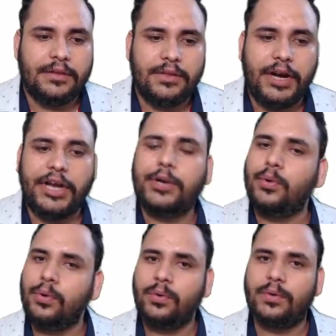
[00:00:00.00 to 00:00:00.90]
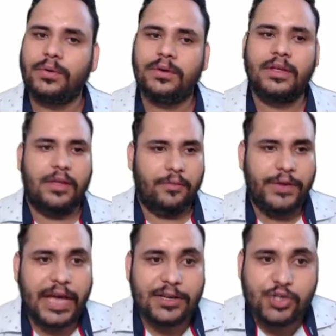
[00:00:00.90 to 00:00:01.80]
32.
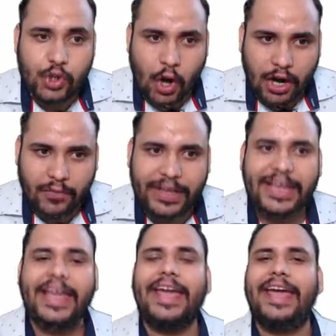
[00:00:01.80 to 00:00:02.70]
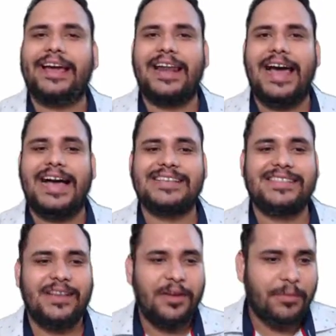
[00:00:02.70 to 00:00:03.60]
We are solving A
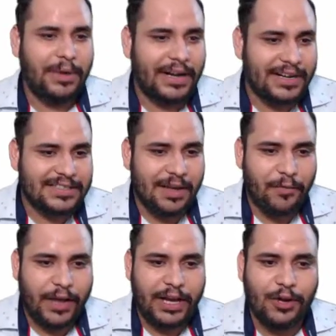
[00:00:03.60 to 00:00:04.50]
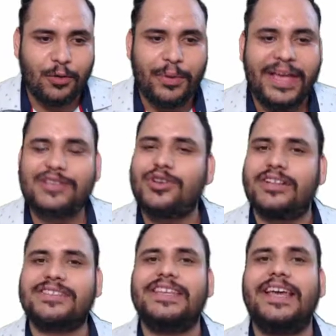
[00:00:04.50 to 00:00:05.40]
class, but it is the value based
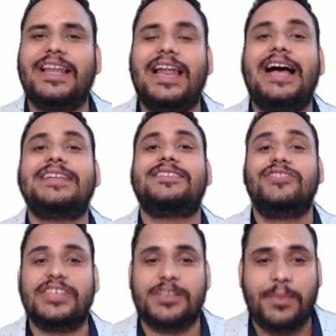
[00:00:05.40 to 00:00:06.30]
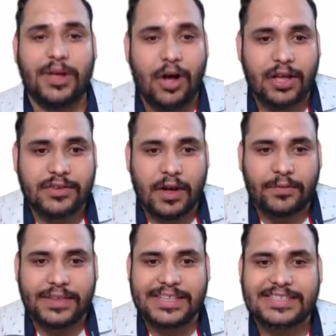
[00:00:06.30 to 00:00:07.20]
on C class just because
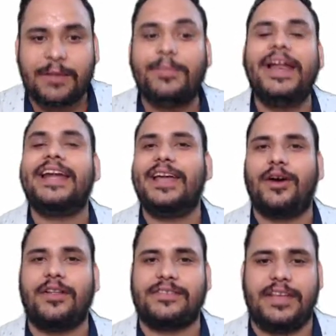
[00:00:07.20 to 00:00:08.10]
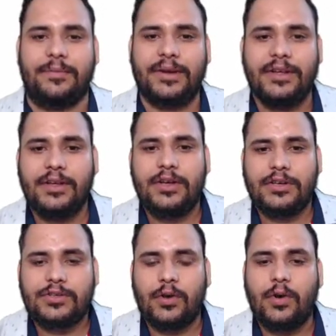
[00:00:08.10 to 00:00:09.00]
of this subnetting concept.
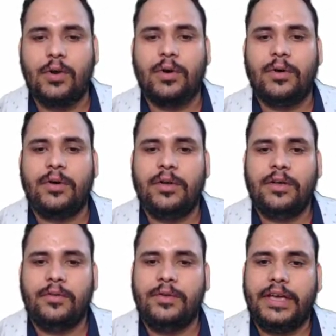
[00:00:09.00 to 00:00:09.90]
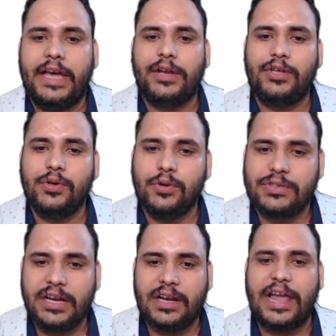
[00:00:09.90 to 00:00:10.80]
So we can
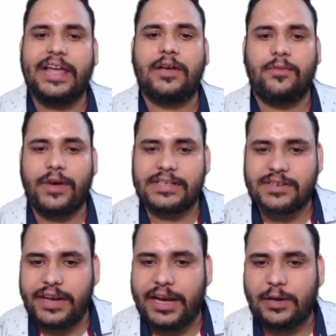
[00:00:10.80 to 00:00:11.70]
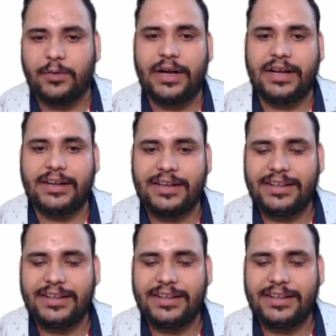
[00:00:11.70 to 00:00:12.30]
use it like first network,